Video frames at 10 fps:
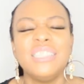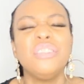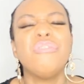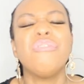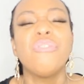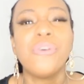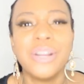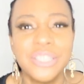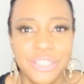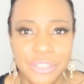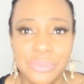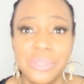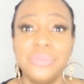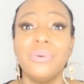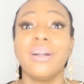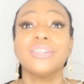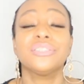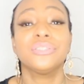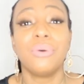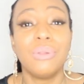divorce you you are
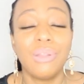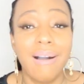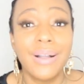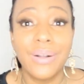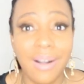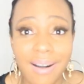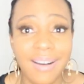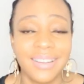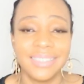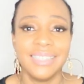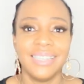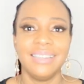so long gone